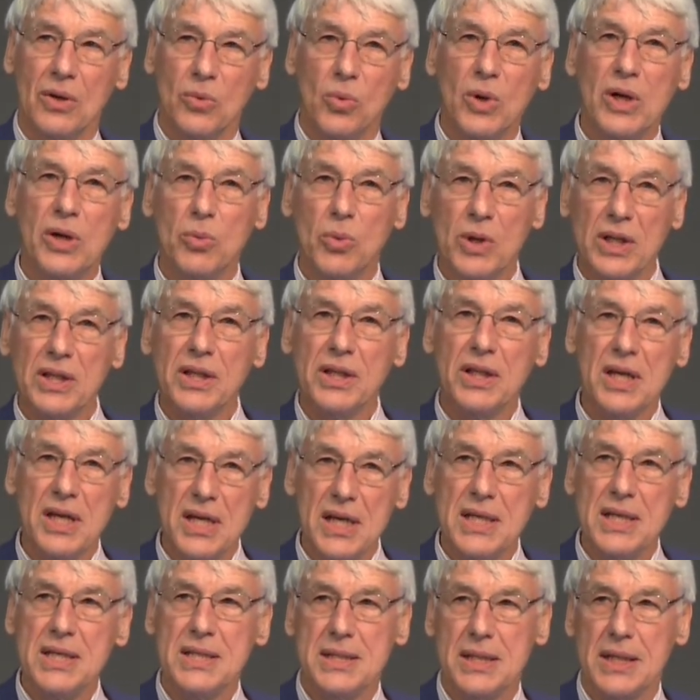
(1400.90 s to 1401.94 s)
We will
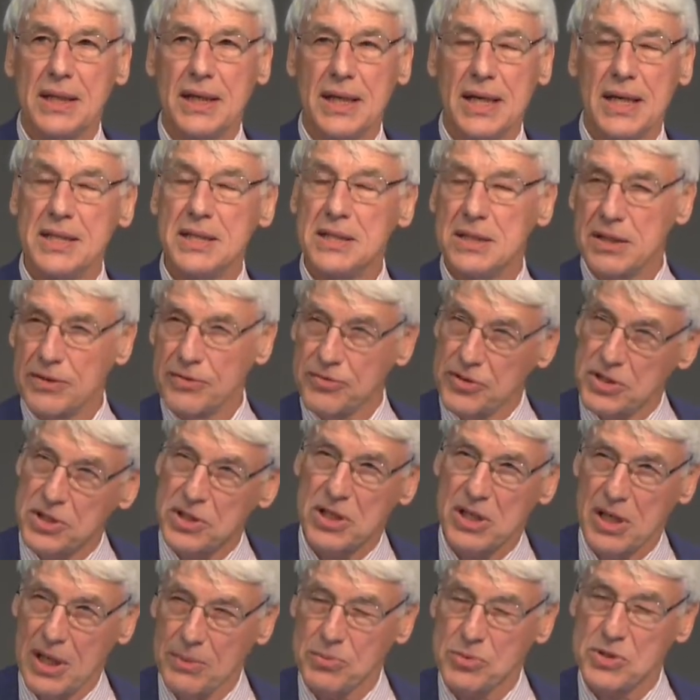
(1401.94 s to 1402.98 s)
need, in different
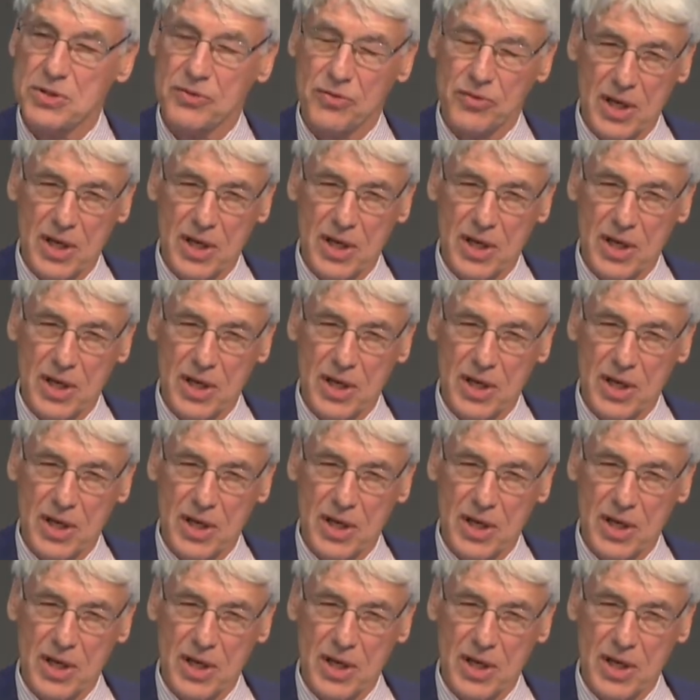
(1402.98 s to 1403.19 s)
types